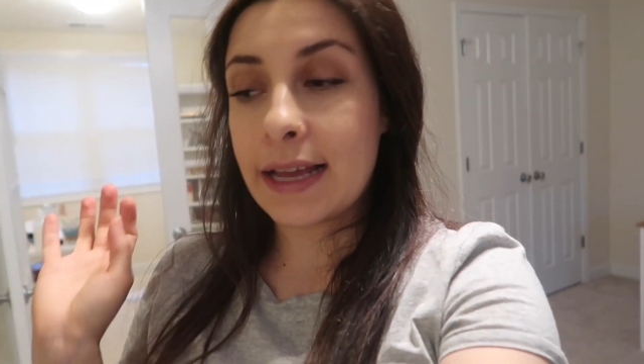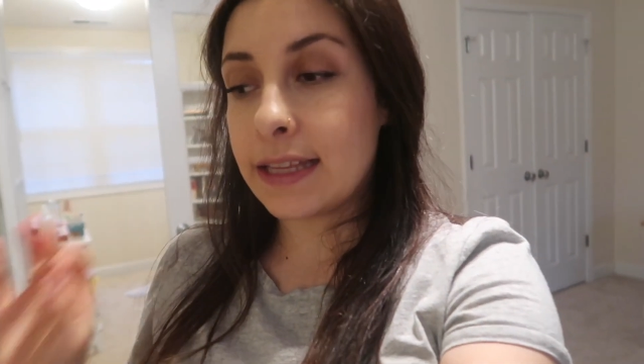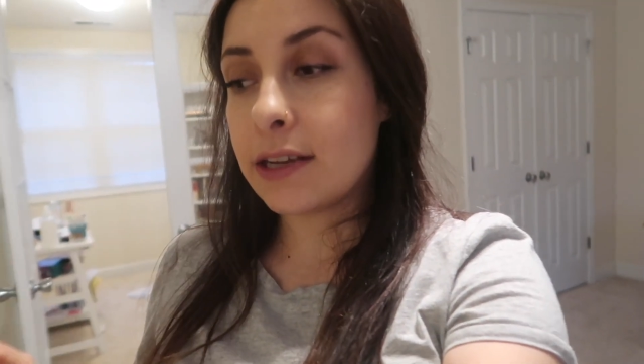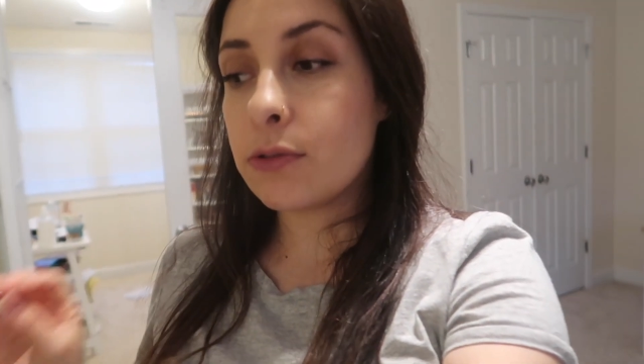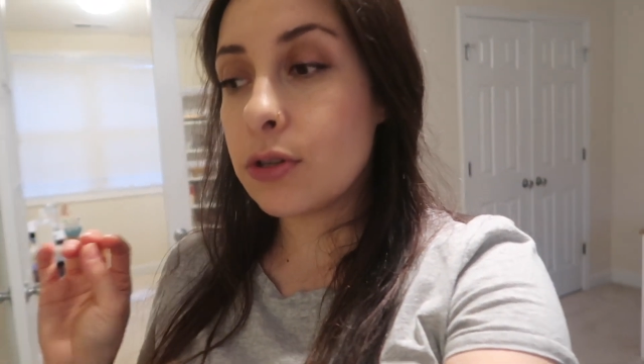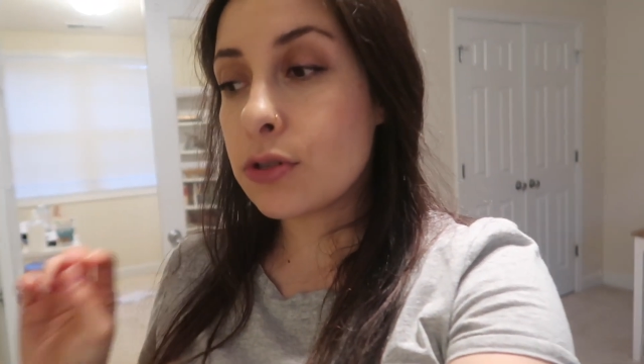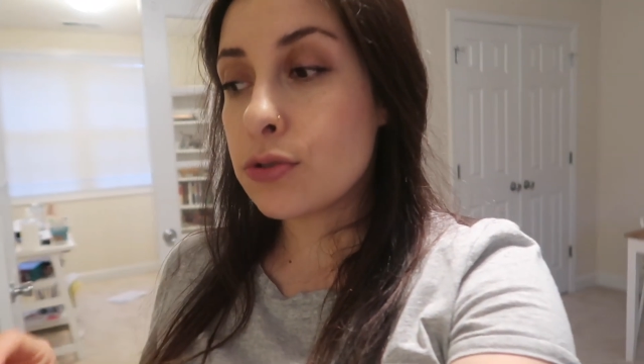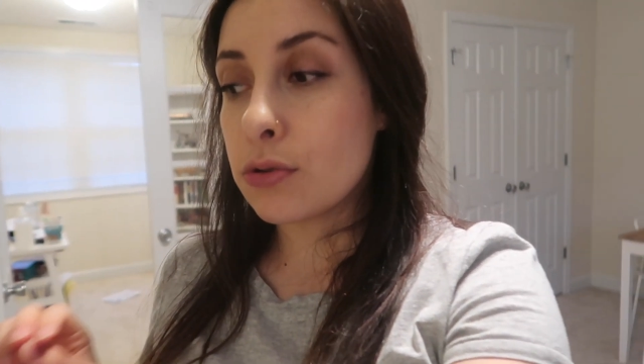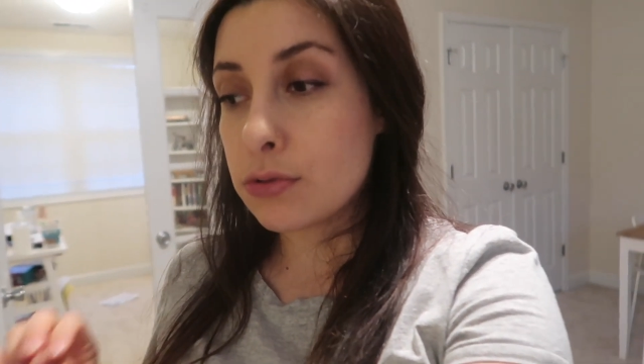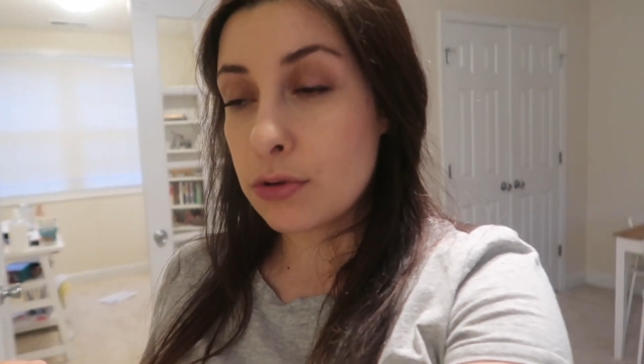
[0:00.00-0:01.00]
I think it would look
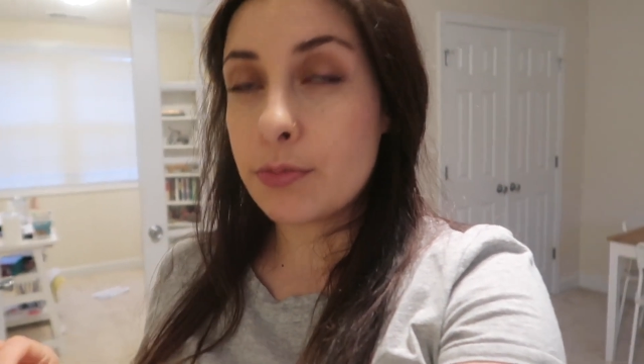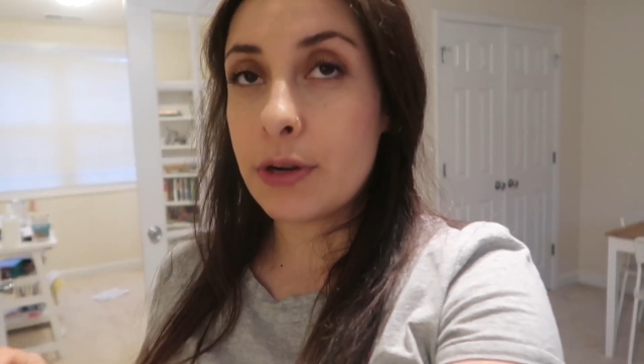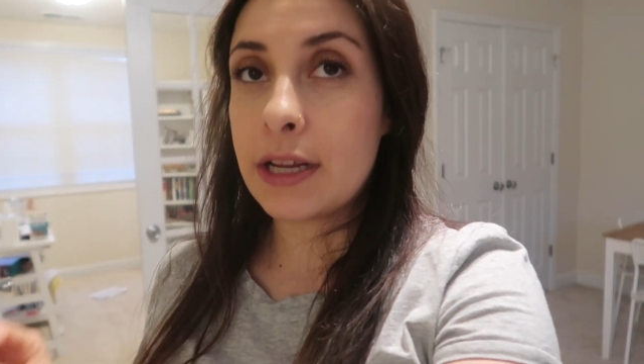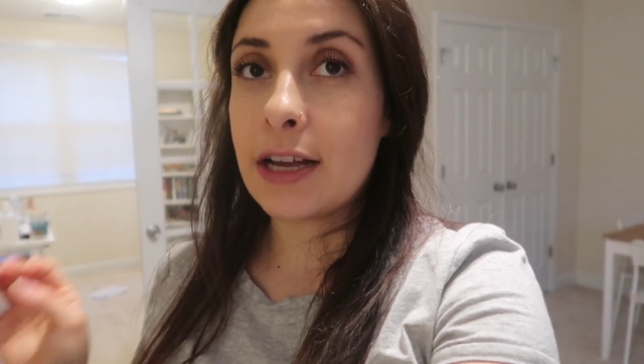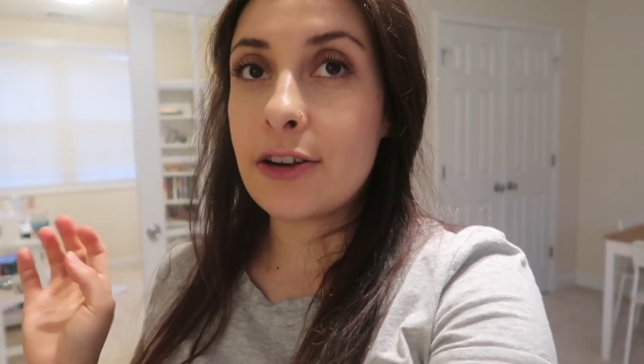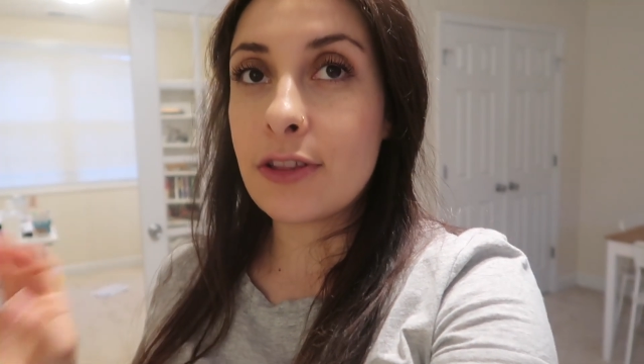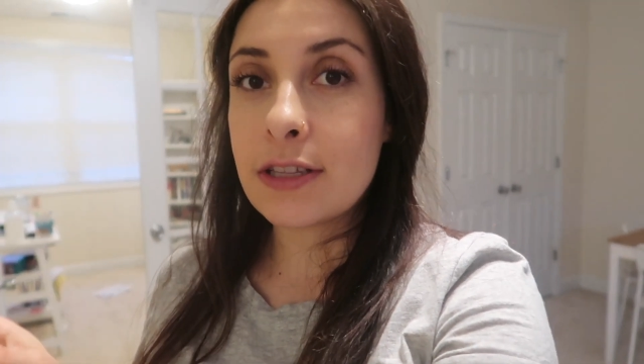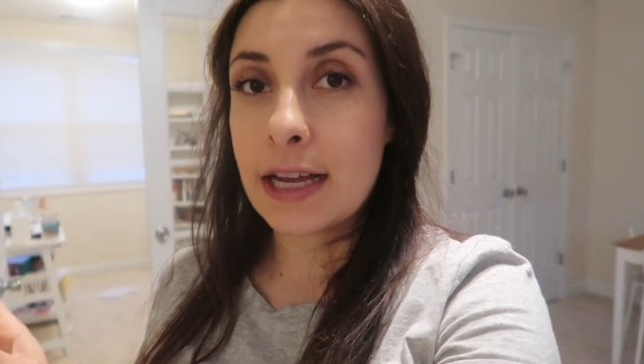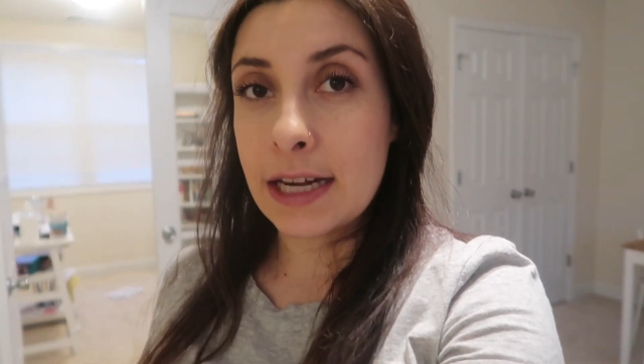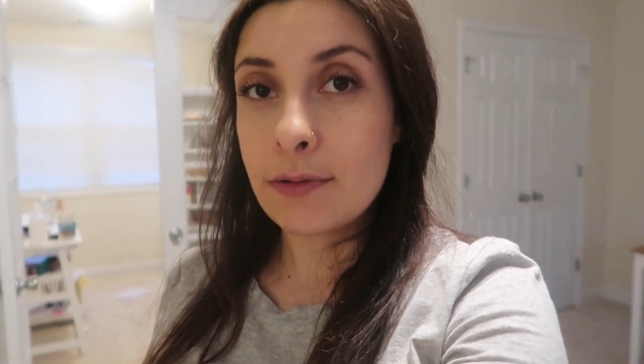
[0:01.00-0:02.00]
so pretty under the
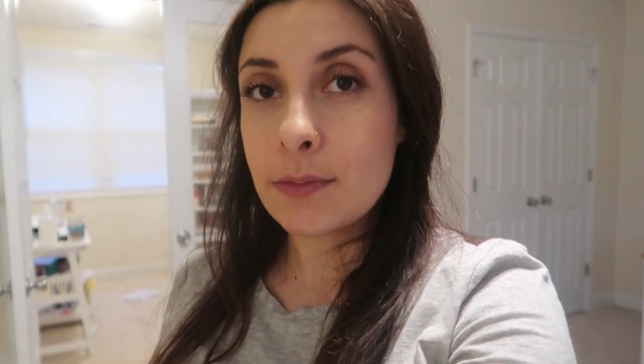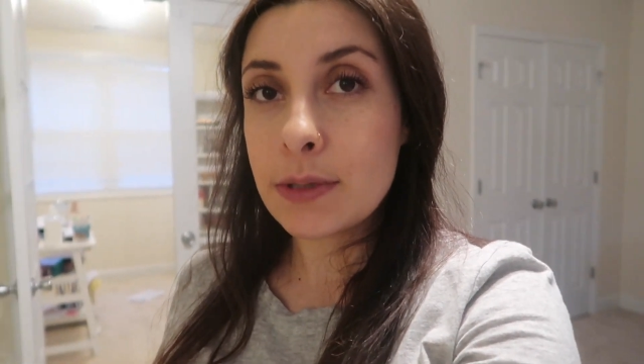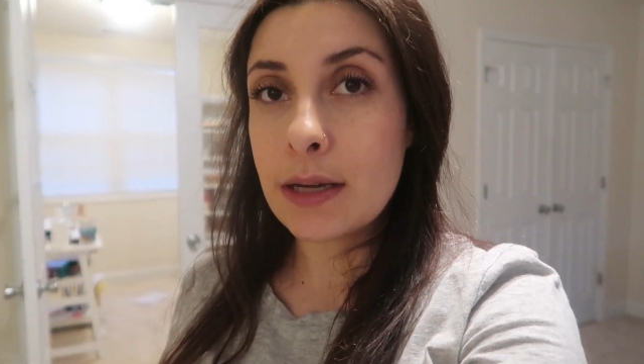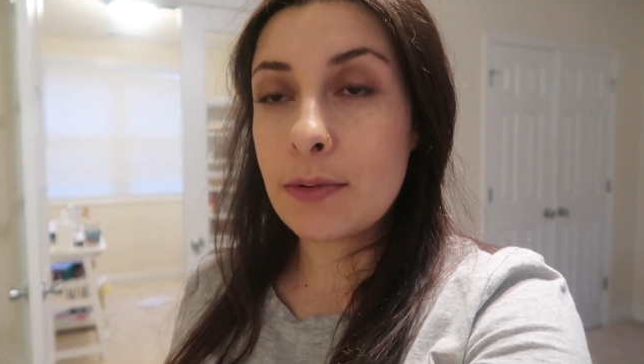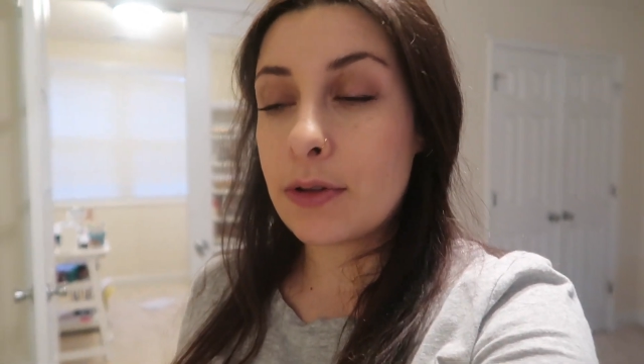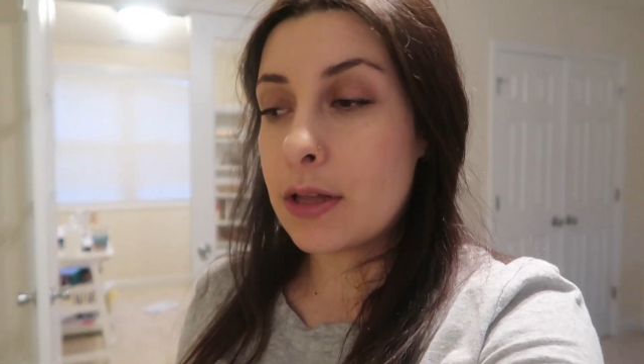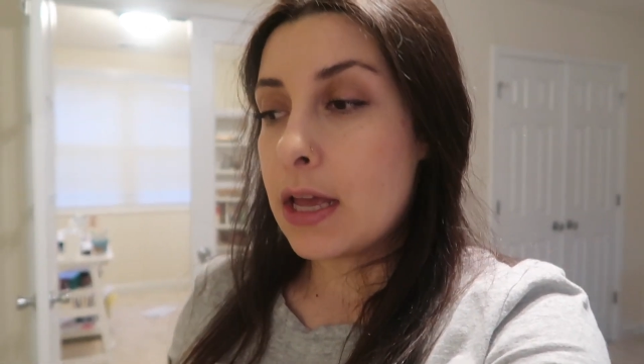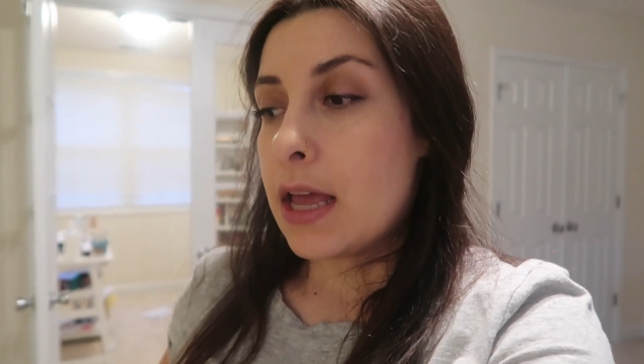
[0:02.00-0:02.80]
dining room table.